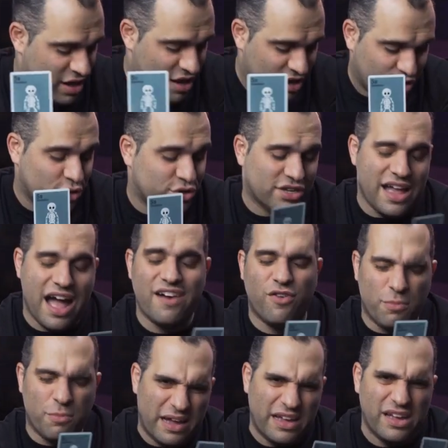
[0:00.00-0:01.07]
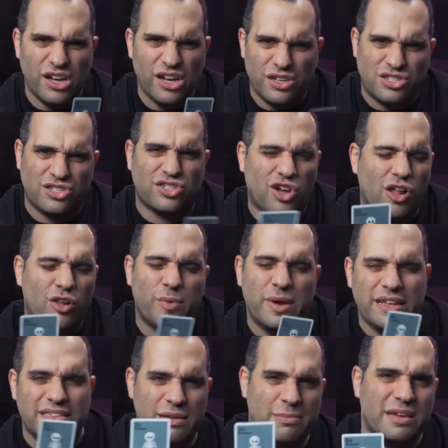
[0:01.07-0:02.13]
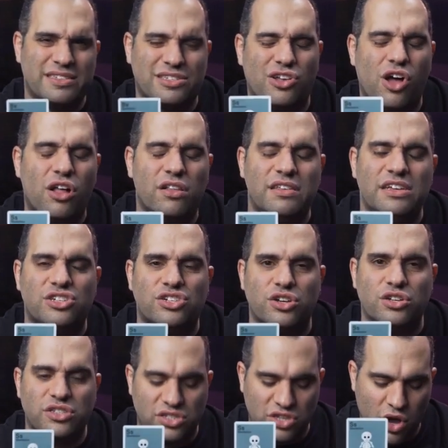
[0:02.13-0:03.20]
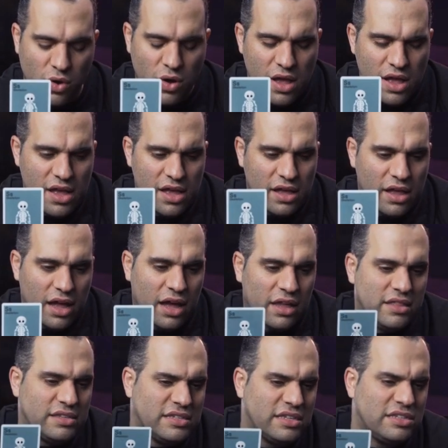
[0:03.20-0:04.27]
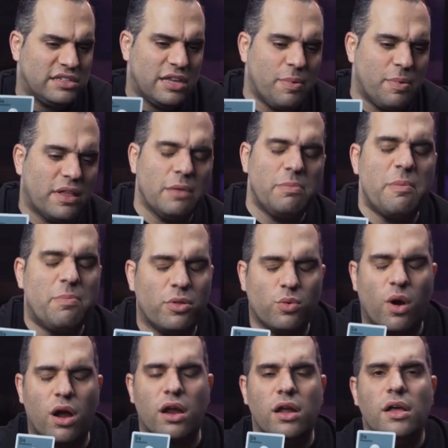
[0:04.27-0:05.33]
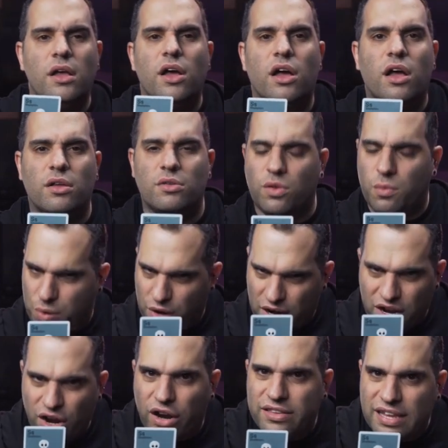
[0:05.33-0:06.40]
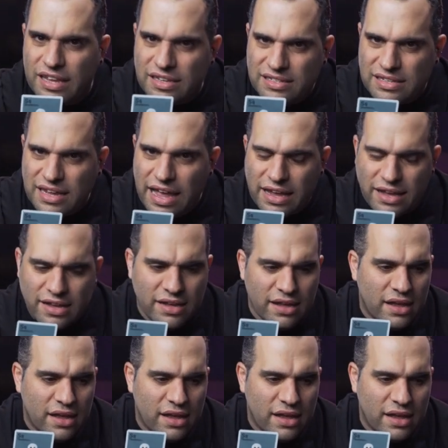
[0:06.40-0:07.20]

Usually I have all my skull rings and my skull T-shirts. So this is typically people who are pretty artistic.